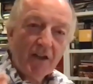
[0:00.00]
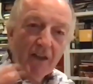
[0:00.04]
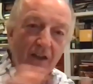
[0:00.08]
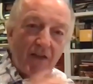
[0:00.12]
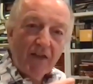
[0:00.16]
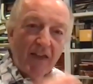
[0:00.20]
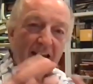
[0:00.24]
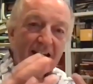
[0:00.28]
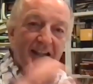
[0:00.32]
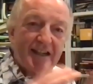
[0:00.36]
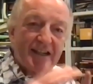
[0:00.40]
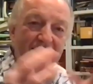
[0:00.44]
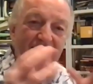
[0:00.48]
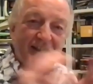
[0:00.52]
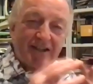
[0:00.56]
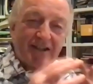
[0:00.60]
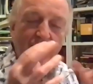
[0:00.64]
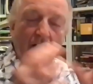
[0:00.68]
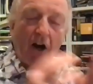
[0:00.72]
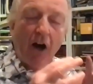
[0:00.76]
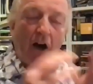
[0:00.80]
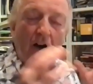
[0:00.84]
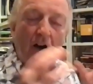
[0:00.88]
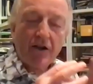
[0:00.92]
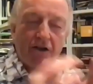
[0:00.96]
they
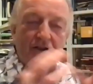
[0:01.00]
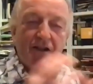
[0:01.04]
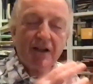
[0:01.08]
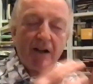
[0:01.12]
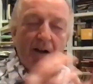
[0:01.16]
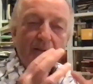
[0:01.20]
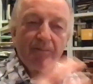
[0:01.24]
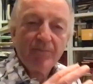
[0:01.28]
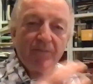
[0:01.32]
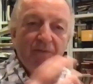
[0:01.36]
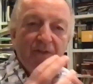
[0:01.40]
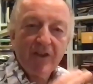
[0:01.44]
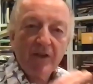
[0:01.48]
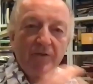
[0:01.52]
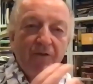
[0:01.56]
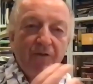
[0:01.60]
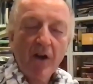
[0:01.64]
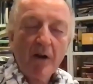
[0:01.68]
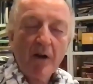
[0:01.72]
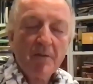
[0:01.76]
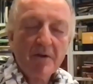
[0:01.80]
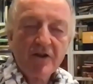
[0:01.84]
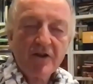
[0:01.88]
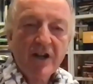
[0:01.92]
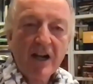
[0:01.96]
start the
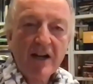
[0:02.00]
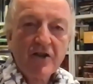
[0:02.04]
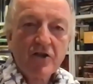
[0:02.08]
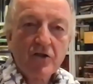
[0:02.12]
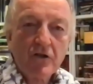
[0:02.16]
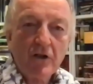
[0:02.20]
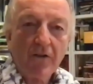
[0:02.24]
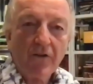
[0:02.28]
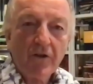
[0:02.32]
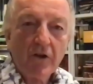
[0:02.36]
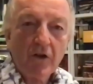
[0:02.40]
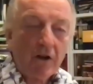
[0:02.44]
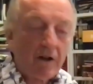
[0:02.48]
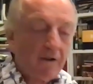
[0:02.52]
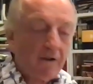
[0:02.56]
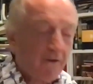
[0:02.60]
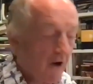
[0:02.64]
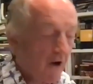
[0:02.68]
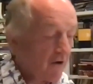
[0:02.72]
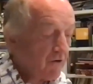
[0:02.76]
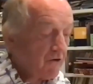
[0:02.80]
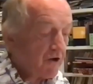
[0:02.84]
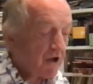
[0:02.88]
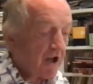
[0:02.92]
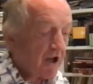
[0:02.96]
fermentation of. A lot of
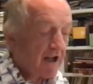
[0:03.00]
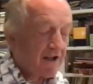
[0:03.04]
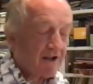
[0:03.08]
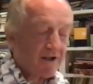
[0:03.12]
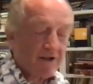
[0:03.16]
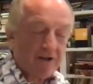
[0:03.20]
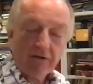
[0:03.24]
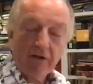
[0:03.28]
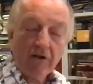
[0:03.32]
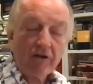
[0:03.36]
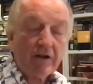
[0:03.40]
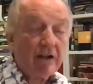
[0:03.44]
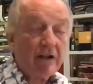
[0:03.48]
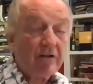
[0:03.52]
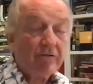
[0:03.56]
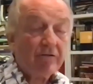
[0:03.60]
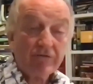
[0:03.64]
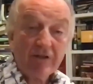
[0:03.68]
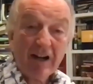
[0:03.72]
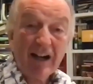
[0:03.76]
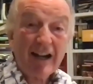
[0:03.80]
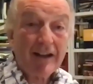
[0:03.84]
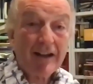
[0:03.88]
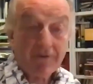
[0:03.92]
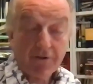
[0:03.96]
own yeasts are only
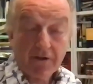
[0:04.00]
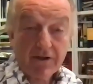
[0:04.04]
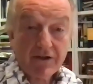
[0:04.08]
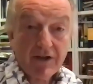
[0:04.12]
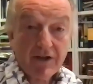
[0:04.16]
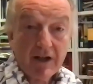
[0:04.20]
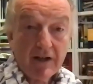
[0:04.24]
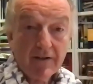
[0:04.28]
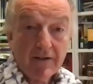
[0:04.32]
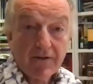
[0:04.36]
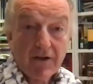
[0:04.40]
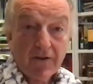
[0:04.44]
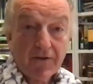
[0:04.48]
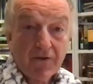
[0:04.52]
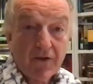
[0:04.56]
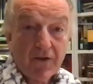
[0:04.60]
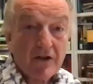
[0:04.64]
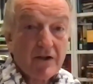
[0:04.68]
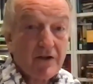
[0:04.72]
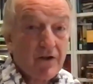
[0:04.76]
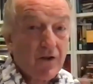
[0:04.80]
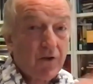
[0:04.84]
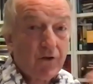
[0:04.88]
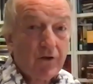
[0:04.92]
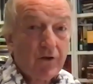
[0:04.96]
relevant for the
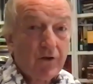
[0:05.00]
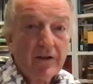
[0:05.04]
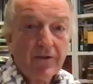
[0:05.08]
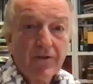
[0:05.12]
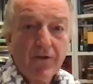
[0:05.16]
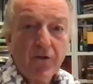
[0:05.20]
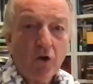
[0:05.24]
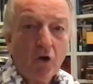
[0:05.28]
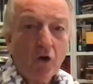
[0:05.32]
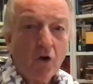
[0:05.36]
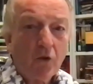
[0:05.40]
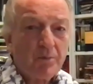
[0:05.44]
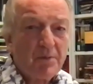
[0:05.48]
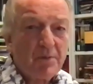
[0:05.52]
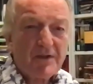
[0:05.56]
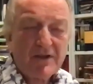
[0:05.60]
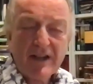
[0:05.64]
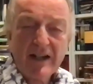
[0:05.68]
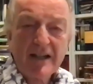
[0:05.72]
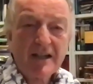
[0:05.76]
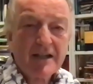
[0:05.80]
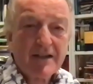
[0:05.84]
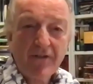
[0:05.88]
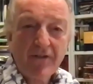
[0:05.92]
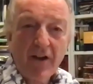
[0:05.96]
first 3 or
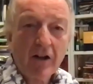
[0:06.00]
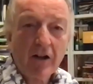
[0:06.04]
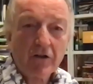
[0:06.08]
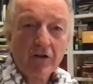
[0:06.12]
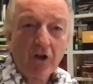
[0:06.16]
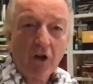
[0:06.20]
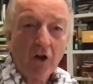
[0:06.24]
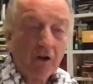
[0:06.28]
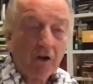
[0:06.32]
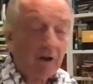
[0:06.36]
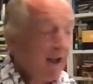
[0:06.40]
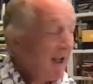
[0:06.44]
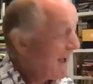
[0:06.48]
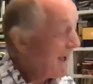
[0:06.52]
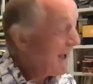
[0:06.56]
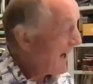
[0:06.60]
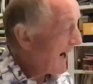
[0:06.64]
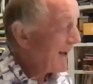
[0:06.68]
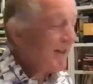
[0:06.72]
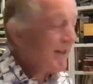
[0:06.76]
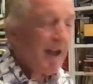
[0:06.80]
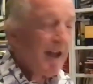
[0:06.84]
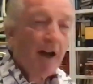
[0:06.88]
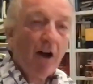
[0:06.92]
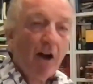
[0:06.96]
4% of alcohol,
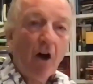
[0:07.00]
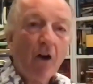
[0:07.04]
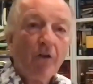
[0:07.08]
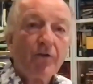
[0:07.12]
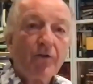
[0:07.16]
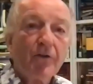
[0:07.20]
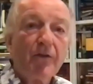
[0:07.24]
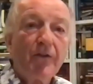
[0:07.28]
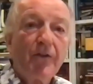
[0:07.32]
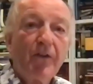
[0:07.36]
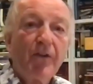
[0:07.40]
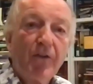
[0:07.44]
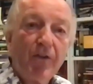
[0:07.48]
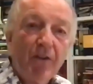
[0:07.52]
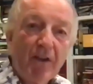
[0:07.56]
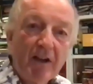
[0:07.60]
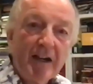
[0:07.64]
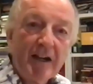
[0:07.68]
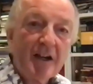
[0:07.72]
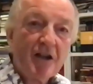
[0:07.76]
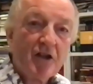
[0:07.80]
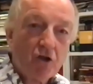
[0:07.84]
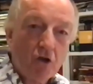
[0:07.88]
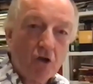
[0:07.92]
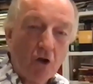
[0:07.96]
and they're often
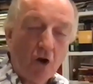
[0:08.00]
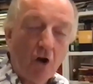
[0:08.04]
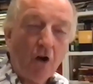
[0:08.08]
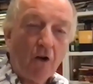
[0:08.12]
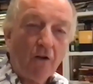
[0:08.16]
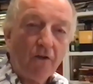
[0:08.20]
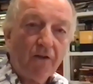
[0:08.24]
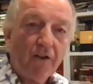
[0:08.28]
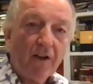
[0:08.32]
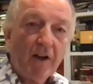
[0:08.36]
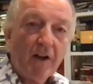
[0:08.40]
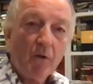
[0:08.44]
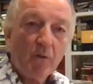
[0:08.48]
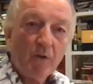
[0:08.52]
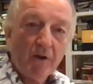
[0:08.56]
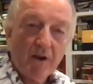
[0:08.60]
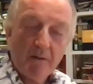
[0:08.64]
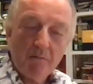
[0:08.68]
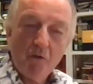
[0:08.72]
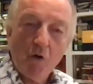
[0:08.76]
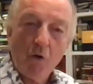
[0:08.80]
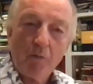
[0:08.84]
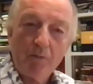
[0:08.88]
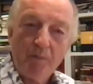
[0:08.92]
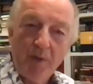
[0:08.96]
finished off with a
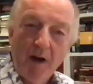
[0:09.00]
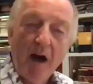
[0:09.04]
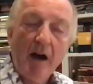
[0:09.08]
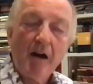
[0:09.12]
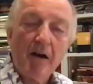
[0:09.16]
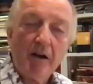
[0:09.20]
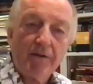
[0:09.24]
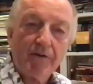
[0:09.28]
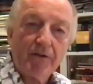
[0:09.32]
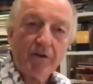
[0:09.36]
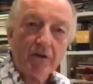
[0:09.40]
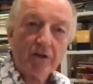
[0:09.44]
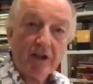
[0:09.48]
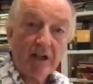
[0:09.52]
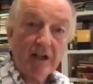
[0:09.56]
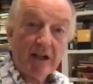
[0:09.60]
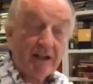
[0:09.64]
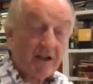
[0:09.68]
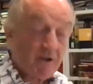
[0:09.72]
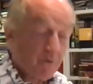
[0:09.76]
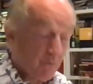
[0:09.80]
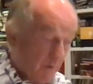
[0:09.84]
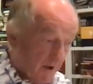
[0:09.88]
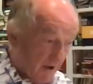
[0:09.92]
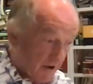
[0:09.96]
more powerful
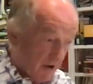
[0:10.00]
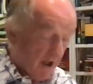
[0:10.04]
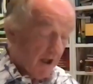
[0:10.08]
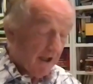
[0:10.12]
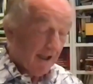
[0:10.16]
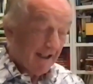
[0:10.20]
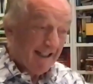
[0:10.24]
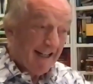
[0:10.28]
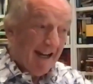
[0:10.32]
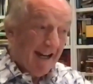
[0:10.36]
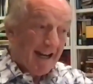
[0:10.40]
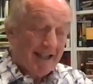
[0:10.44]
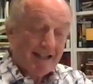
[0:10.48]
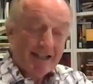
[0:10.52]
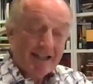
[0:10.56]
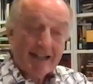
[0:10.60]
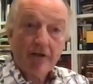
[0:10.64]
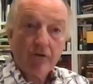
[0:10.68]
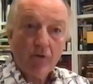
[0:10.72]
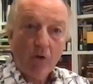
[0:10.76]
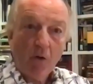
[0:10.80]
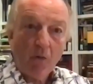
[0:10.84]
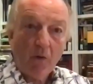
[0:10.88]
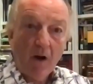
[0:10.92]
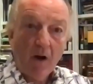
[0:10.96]
yeast which gets
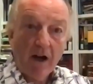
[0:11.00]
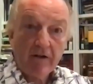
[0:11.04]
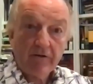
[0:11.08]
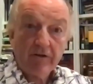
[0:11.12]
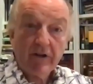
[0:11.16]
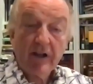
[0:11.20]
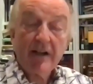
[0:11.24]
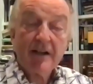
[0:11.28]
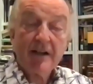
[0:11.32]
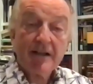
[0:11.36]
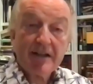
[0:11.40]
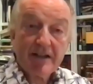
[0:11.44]
into a winery and